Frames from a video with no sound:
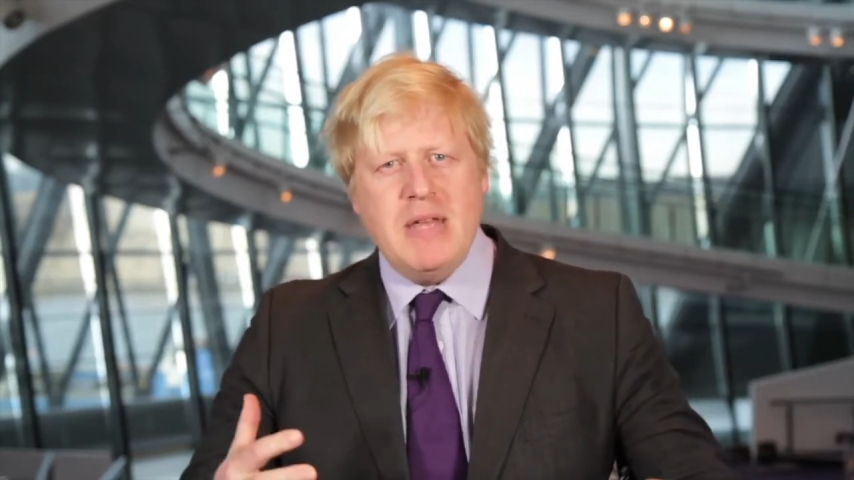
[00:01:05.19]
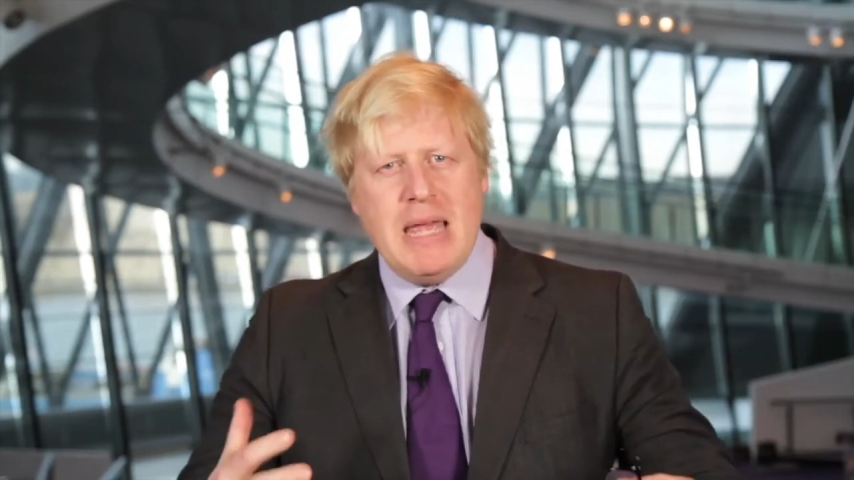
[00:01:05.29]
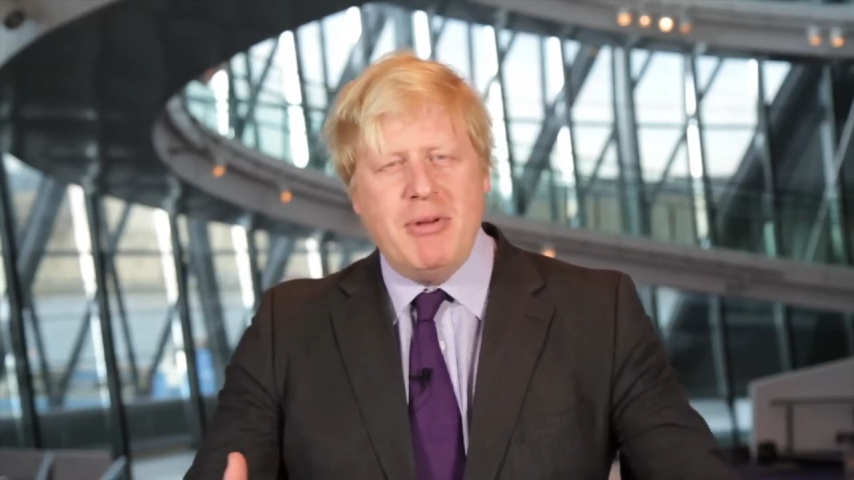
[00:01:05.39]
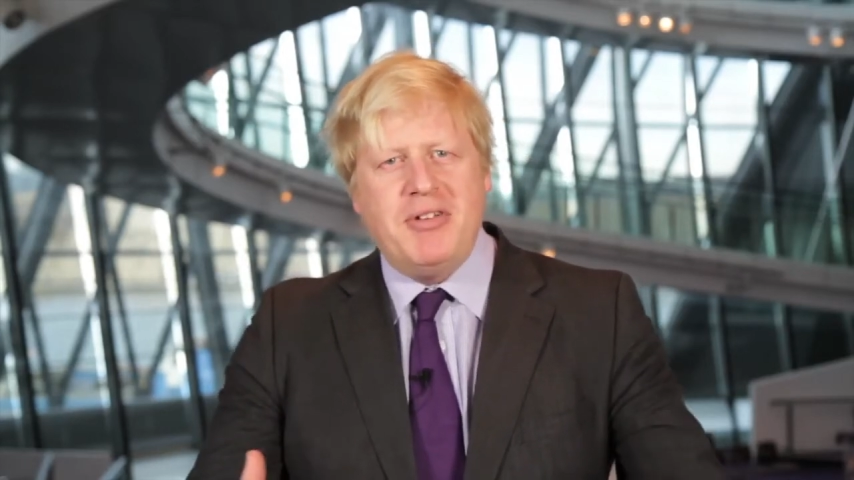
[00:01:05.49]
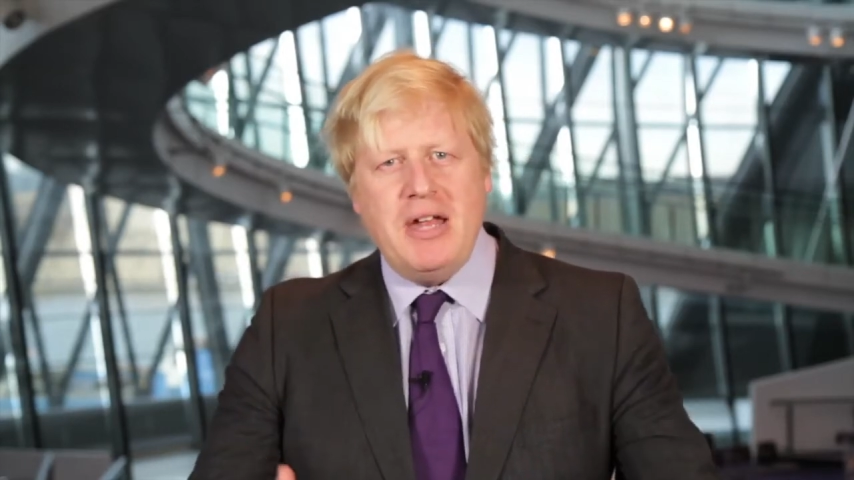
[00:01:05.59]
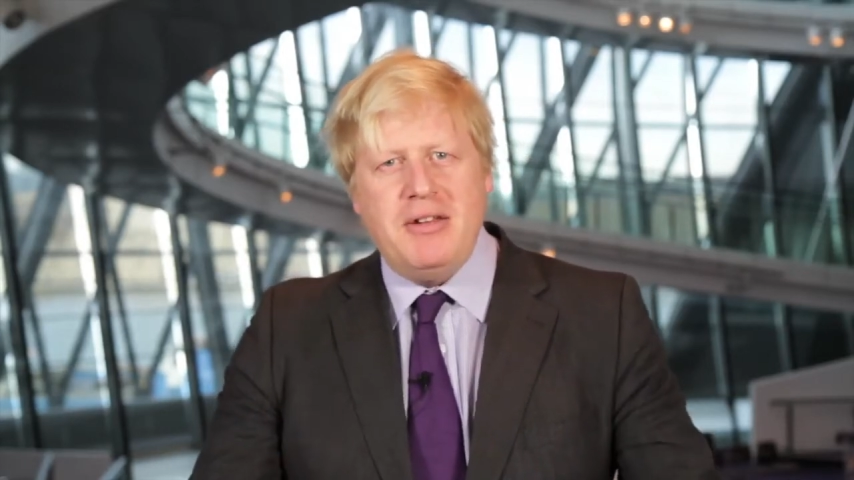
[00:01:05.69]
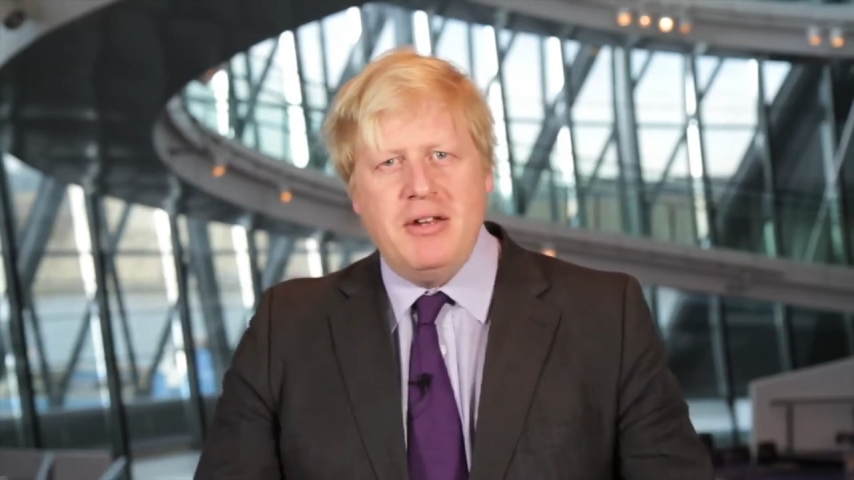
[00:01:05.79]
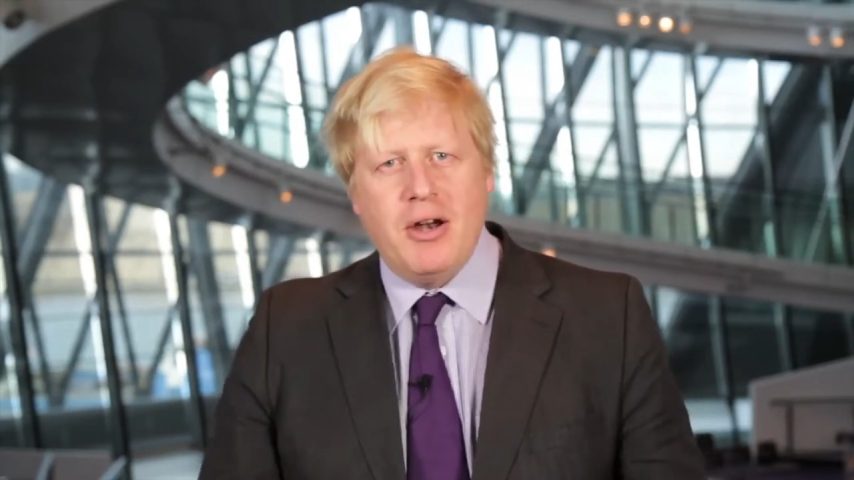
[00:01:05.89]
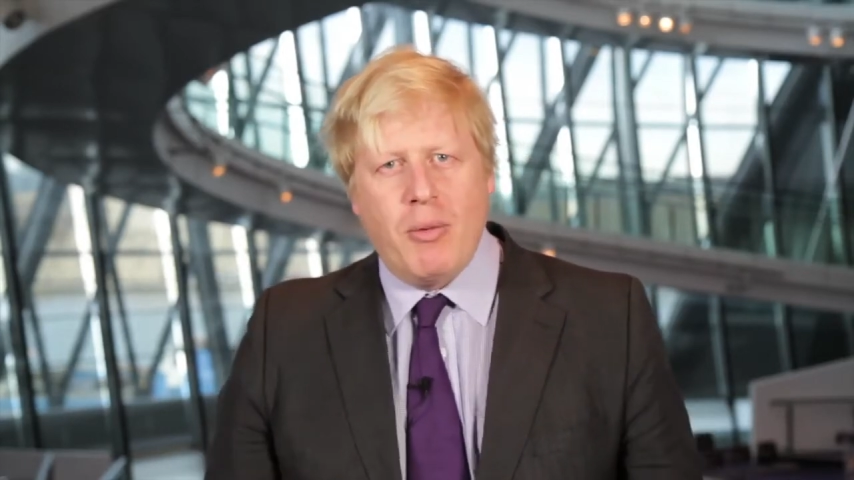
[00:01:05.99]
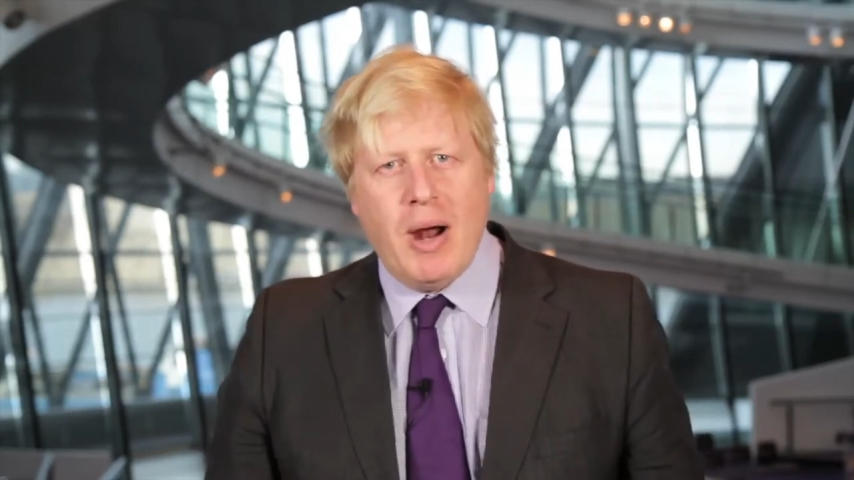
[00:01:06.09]

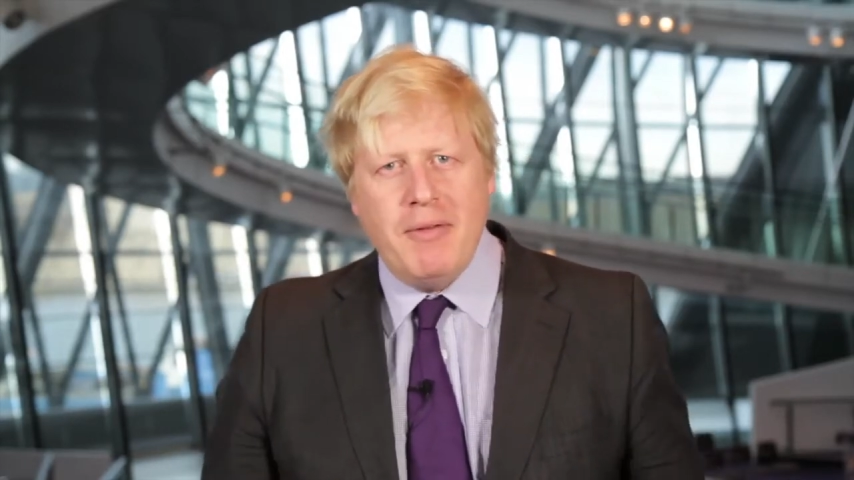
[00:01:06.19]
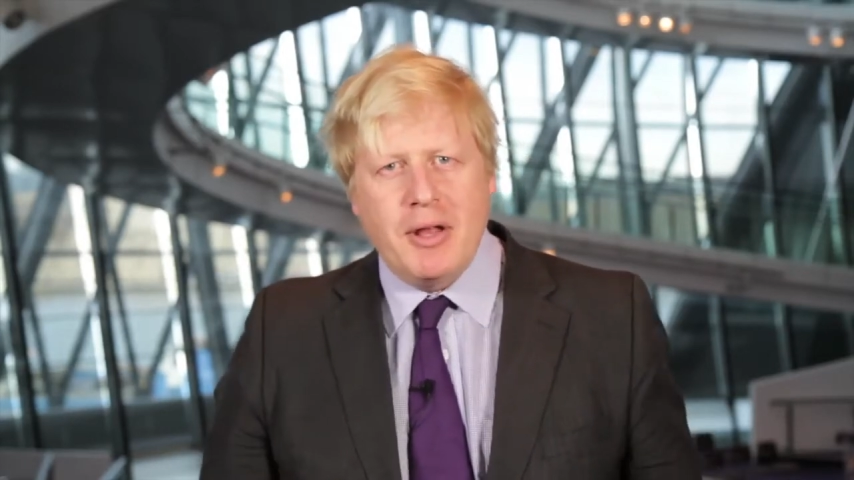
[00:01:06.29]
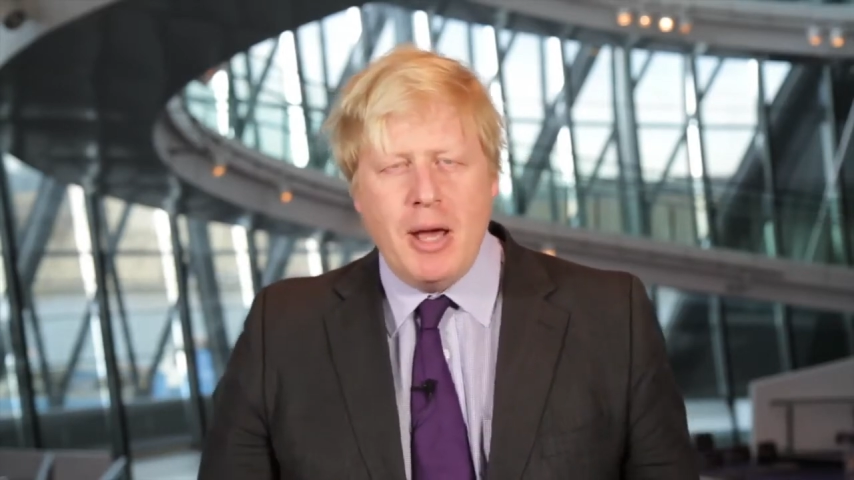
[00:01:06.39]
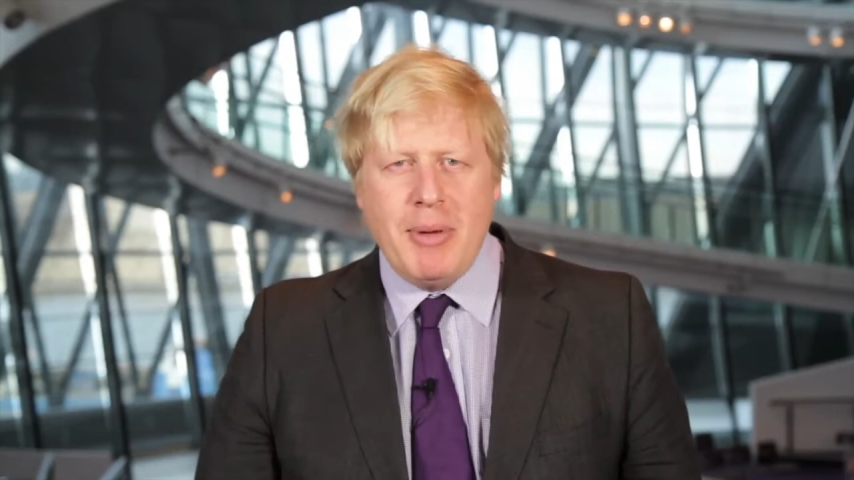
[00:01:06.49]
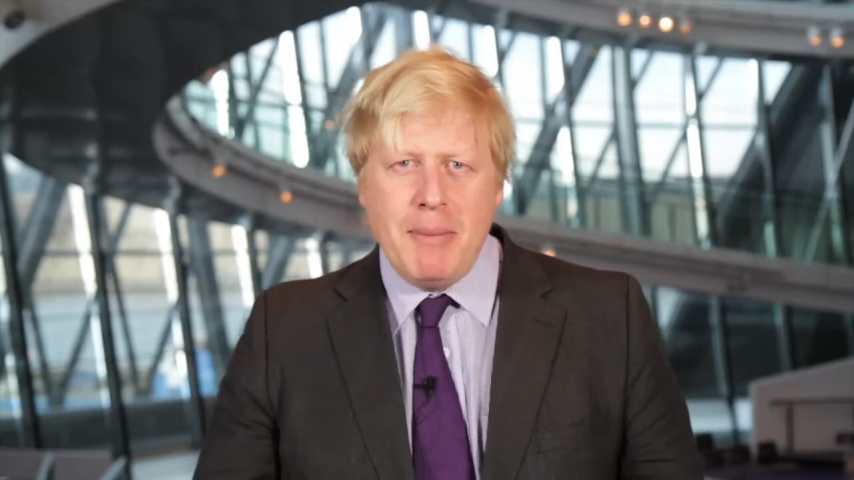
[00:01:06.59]
imitated around the globe.